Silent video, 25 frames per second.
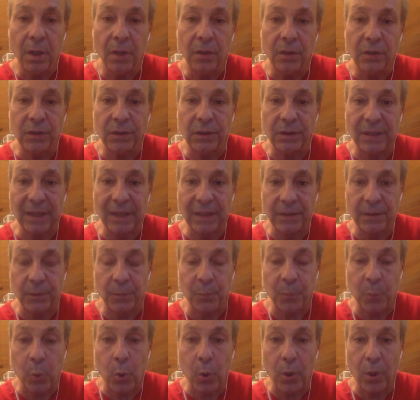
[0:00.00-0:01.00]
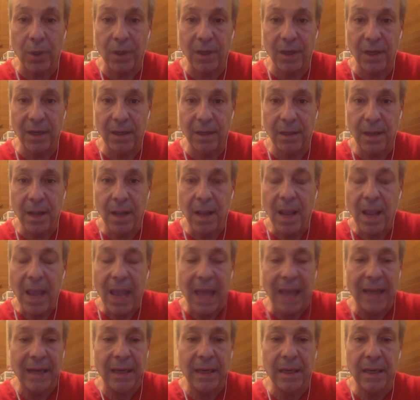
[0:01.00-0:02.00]
get support in,
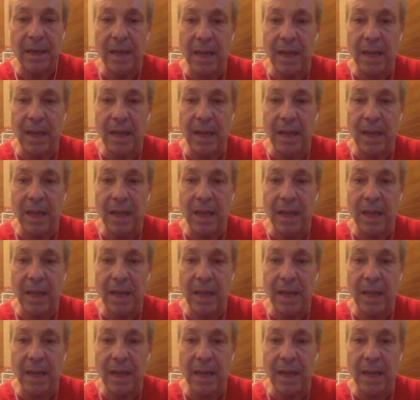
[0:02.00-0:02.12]
and